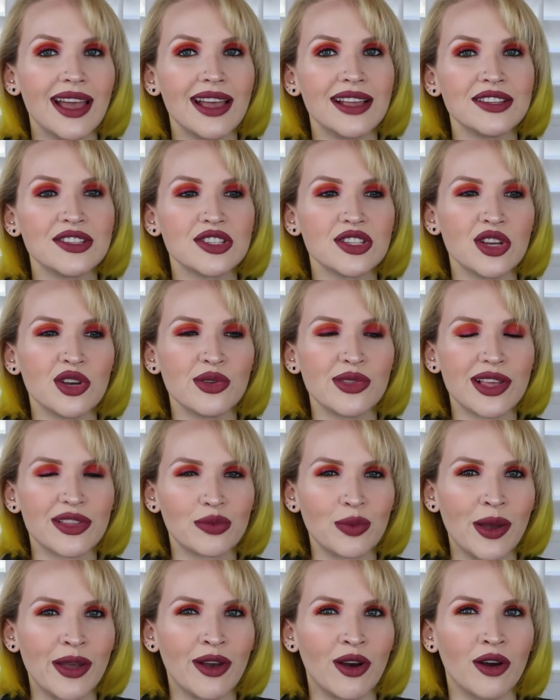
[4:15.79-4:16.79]
and so
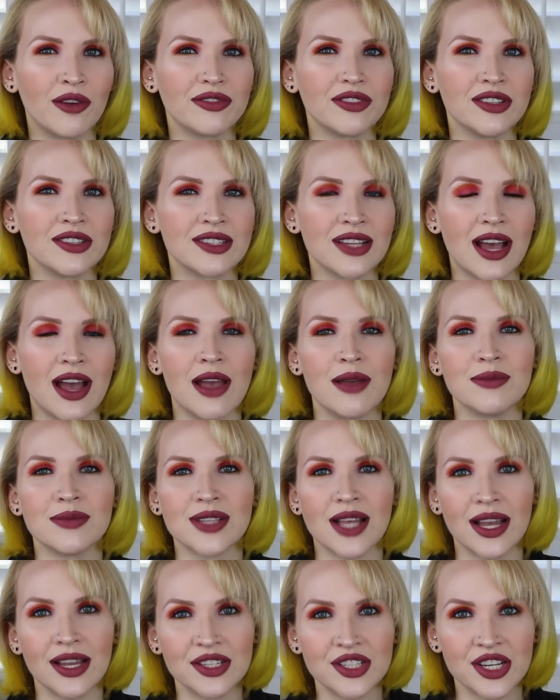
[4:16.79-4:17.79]
that's why oftentimes
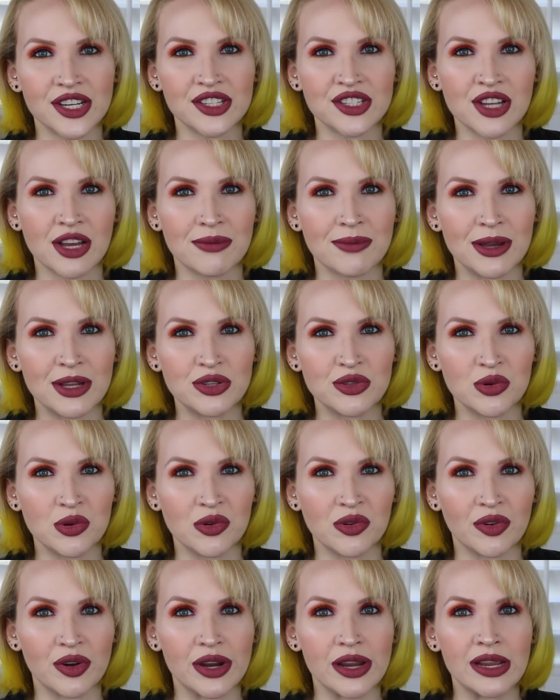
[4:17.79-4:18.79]
I change out my
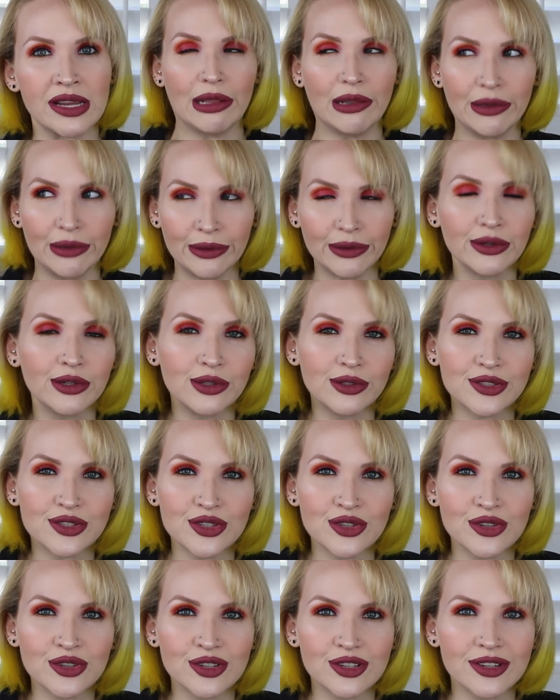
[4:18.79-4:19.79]
jewelry a little
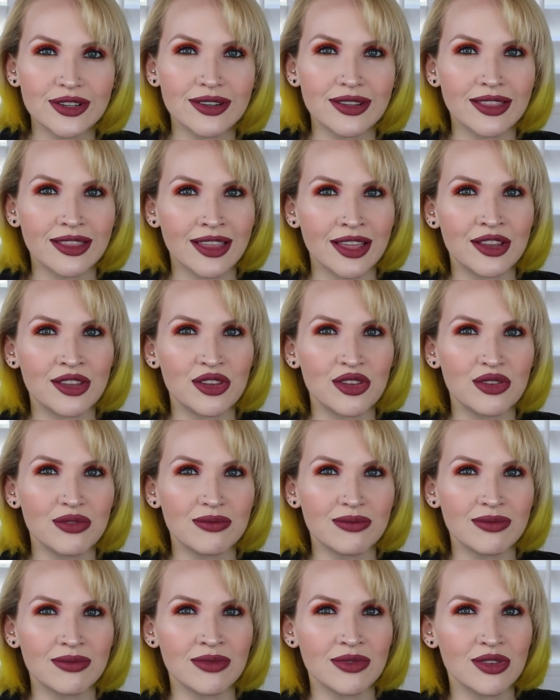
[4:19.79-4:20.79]
sooner than
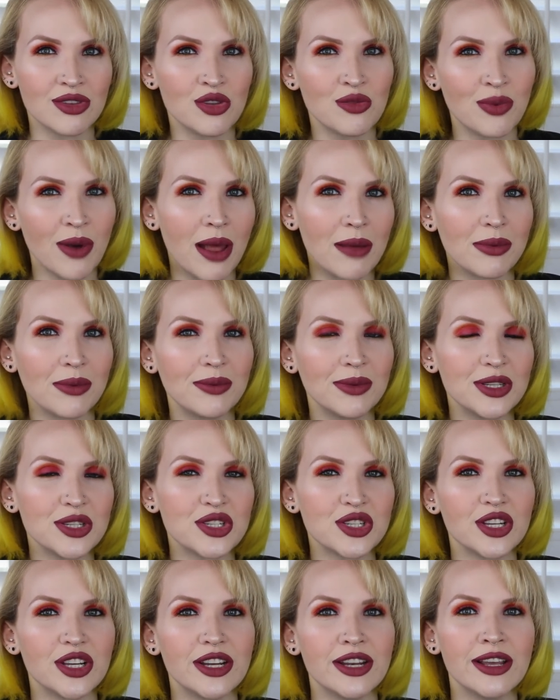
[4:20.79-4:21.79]
you probably
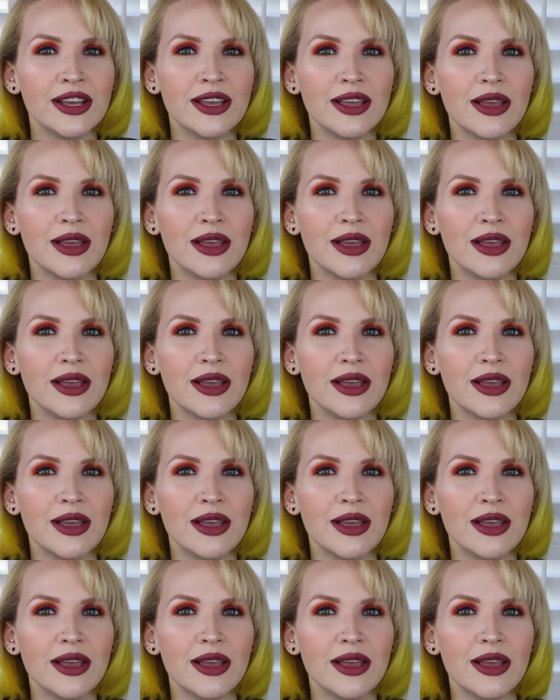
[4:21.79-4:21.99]
should